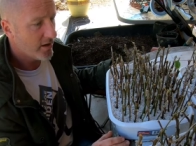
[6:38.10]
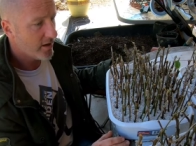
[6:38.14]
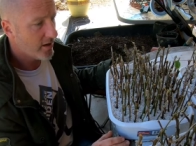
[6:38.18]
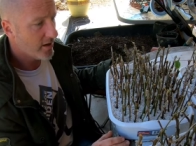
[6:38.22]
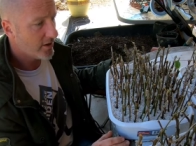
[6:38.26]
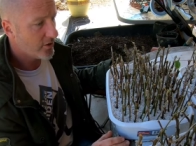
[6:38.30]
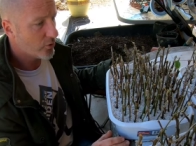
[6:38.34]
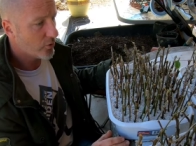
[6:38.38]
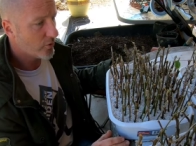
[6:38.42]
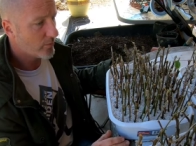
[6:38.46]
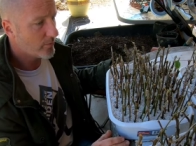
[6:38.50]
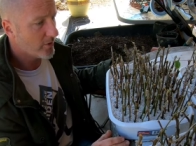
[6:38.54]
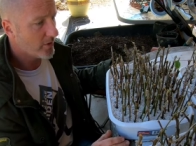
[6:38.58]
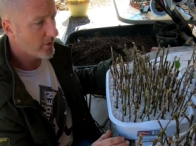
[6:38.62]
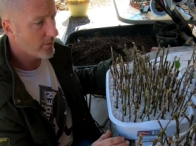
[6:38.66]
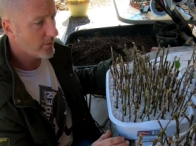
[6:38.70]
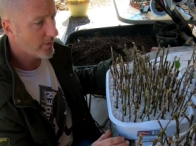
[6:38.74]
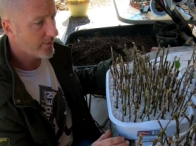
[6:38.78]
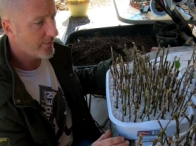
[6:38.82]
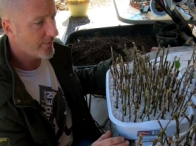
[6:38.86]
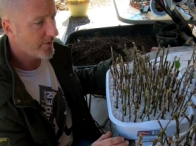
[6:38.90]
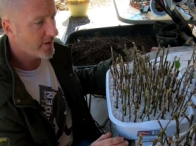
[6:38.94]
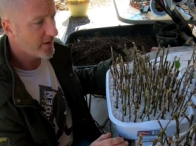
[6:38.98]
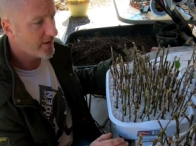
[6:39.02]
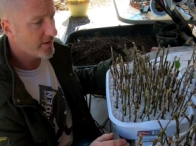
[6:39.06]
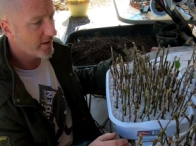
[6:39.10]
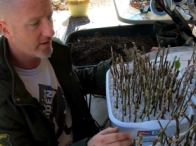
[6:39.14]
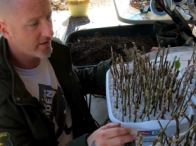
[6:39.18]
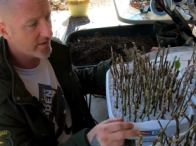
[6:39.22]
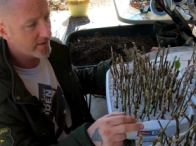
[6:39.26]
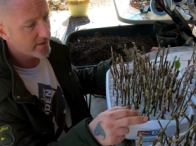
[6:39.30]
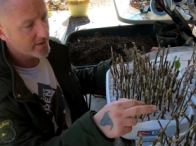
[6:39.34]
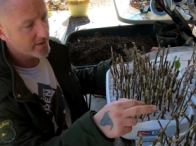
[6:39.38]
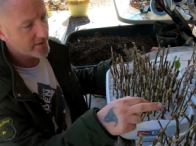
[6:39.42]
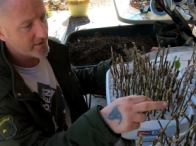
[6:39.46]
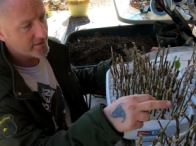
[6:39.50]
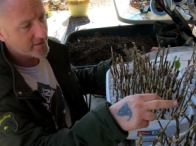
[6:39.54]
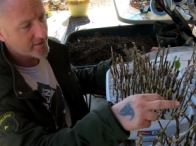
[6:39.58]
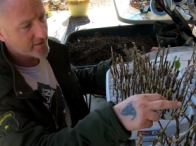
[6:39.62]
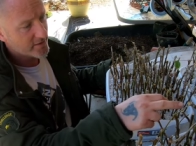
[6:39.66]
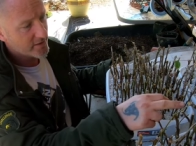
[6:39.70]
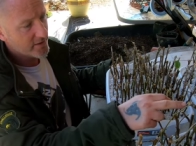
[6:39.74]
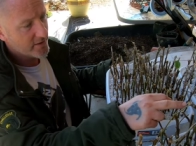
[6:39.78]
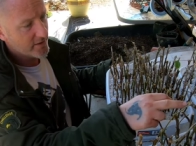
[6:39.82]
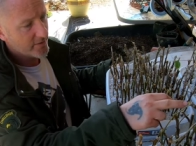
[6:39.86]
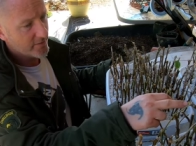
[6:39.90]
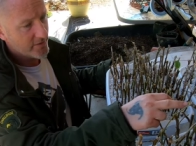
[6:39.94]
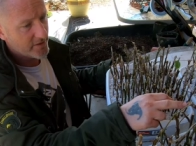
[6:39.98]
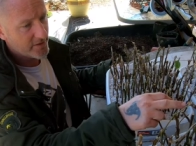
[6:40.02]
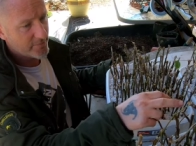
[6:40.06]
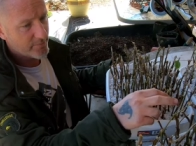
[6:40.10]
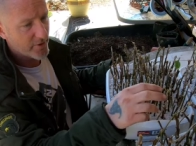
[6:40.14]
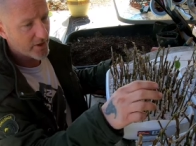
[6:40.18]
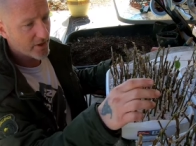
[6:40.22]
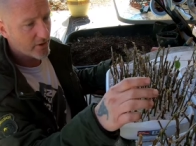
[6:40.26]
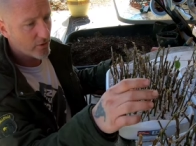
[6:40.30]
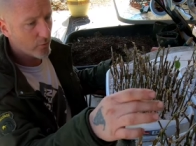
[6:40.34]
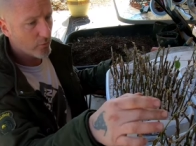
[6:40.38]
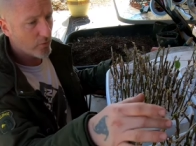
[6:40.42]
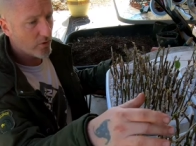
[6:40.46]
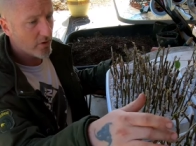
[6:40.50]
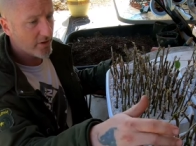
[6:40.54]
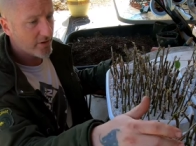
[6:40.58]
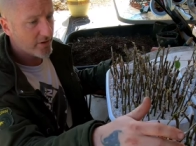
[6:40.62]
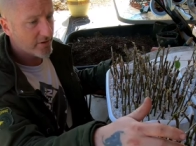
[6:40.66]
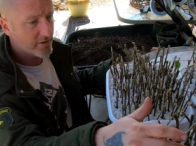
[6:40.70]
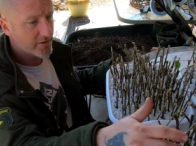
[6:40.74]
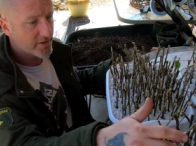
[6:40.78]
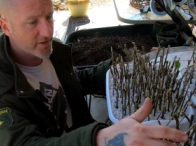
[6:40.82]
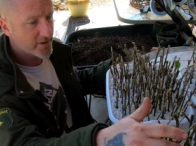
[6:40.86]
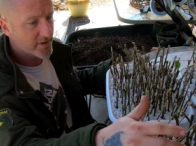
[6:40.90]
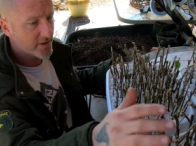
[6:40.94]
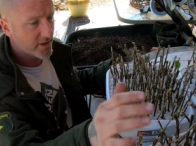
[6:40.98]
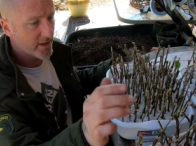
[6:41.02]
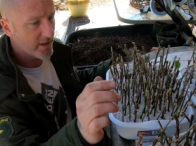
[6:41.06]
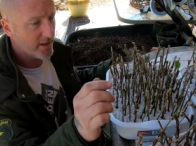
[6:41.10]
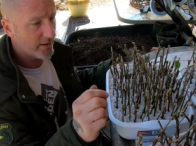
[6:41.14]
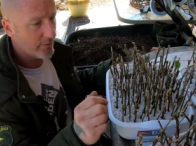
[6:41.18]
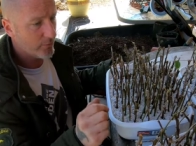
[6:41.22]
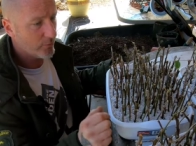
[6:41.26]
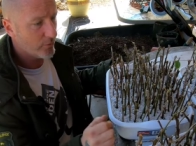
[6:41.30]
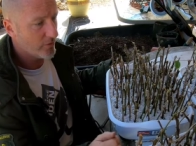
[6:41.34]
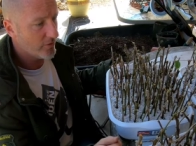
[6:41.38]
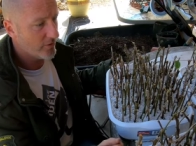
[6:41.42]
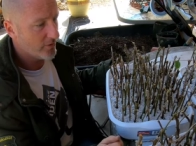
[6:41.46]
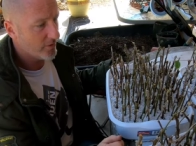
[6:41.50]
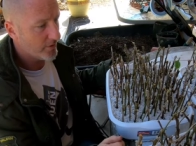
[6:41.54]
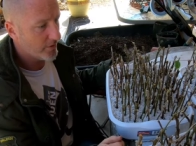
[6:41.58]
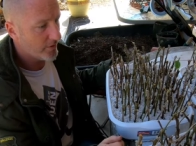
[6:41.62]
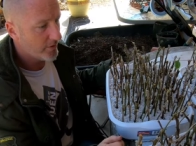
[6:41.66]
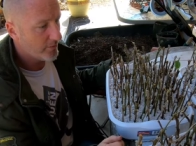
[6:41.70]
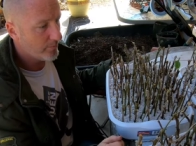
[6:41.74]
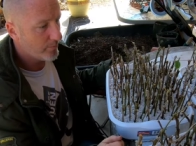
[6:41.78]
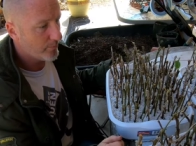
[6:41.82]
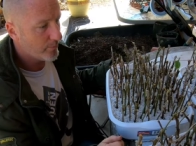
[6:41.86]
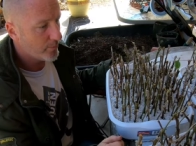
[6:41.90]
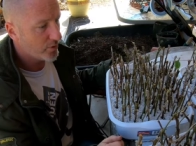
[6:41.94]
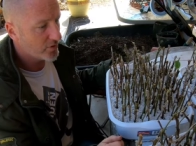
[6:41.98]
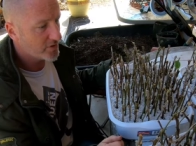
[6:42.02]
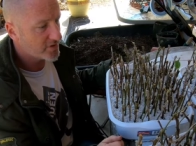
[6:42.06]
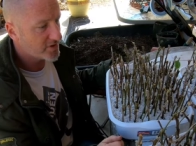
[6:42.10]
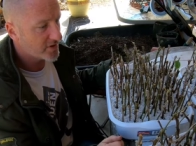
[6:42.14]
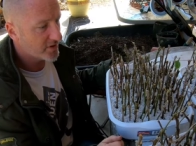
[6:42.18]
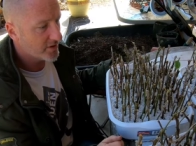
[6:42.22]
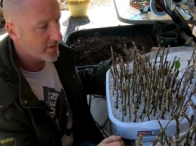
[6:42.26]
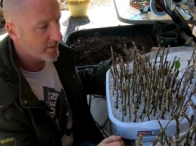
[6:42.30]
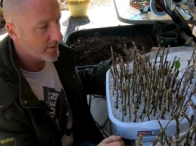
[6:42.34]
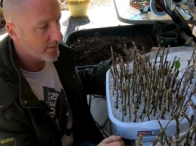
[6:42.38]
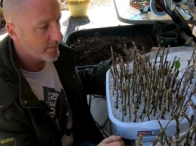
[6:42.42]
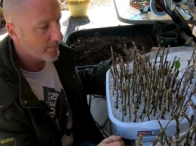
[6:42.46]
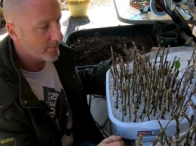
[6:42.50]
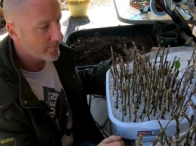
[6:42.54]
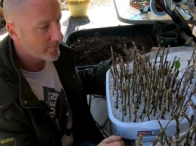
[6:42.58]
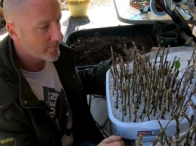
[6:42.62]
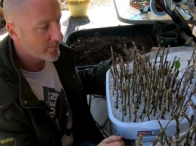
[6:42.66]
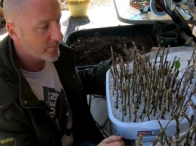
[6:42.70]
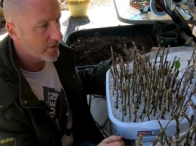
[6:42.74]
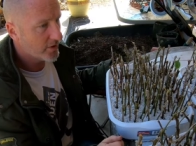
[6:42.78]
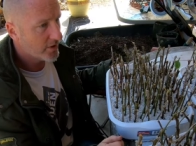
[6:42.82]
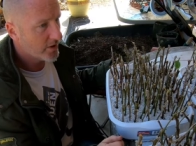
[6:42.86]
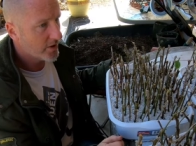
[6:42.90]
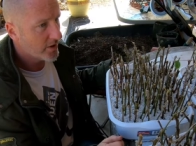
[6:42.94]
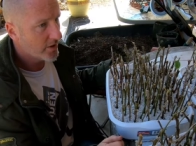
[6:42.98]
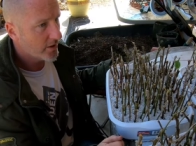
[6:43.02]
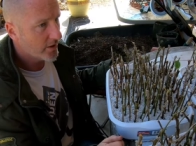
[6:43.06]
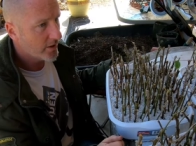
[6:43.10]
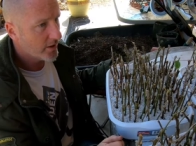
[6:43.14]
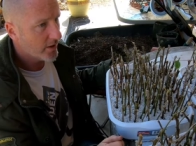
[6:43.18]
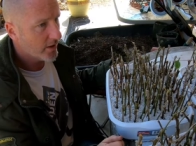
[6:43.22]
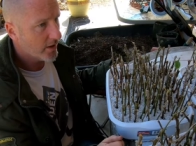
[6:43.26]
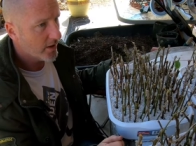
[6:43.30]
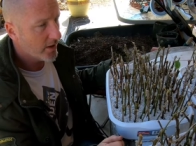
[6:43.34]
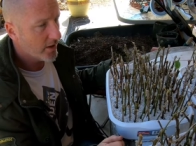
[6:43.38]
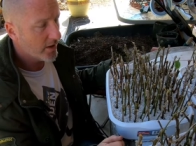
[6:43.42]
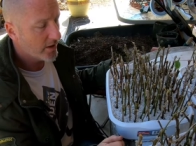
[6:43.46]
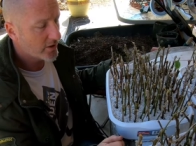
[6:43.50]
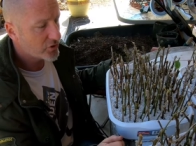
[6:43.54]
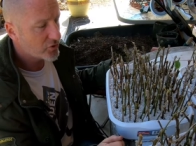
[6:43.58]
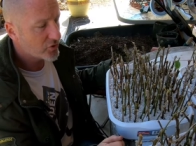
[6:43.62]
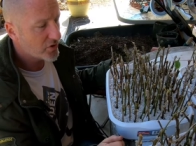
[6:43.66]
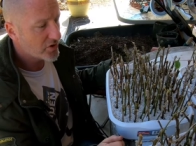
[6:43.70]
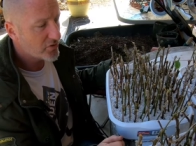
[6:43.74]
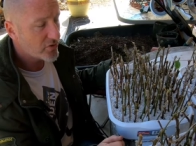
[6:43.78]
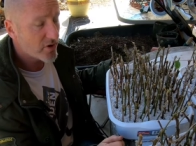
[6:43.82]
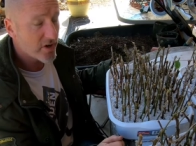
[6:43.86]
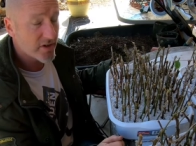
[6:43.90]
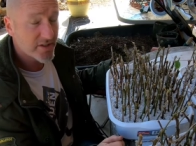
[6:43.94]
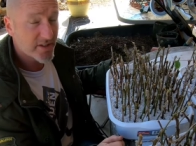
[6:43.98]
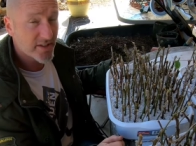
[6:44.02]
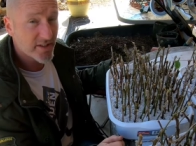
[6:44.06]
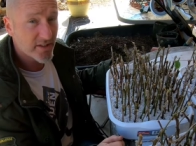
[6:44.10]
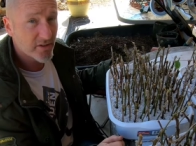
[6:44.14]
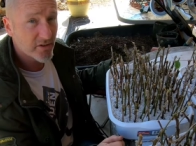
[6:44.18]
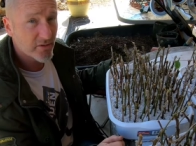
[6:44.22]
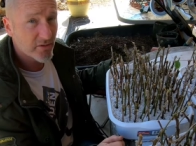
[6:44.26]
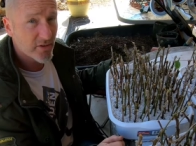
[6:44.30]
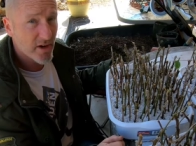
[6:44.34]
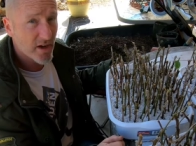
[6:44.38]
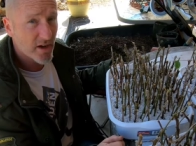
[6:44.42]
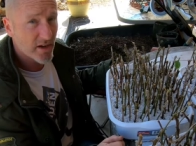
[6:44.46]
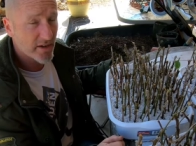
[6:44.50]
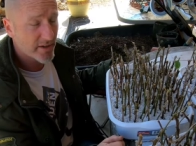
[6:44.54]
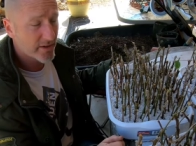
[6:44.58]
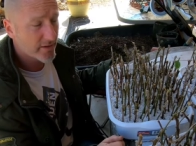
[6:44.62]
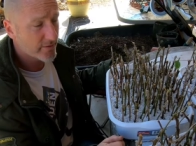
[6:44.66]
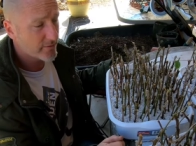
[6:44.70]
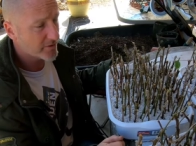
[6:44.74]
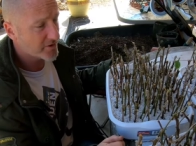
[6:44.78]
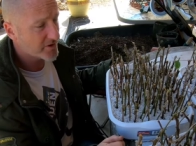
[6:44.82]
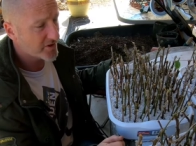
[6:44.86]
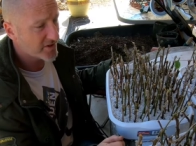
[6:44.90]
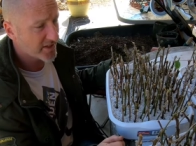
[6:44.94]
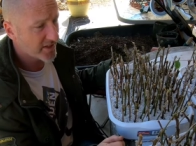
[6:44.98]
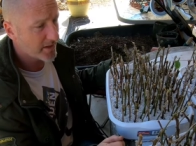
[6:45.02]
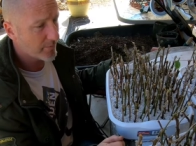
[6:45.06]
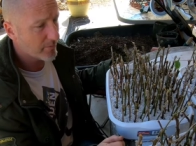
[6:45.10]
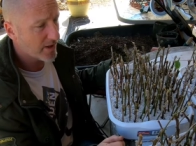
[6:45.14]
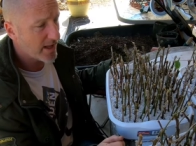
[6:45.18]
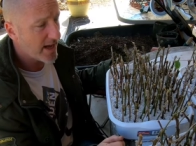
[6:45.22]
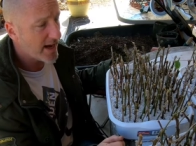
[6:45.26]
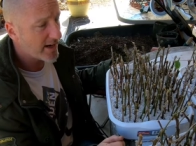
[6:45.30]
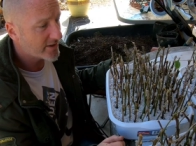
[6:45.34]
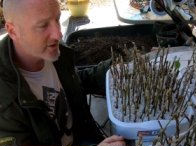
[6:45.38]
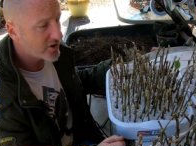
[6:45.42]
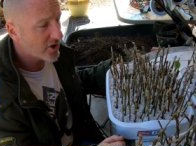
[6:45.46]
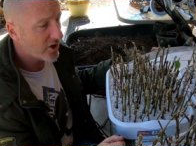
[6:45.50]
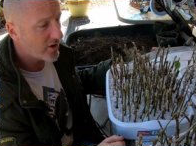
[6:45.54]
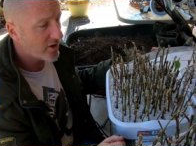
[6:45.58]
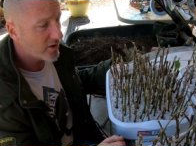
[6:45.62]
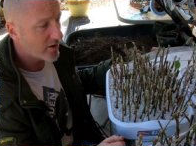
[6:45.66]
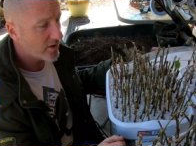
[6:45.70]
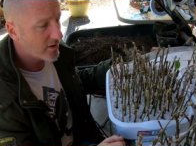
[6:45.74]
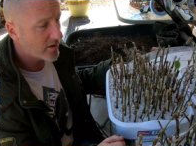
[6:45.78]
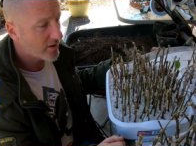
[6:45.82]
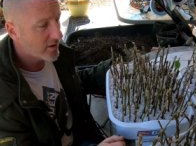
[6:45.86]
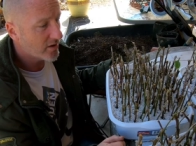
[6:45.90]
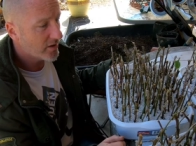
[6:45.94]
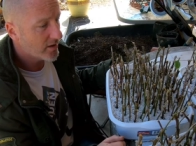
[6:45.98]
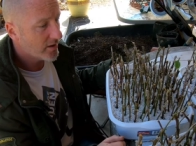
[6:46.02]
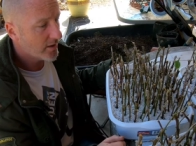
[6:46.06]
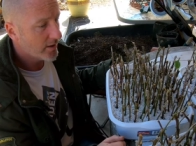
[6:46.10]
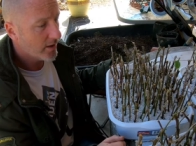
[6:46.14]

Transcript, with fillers: Uh, normally with fig cuttings, these bigger ones, I would put some uh, tree trunk sealer on it, which is like a black tar.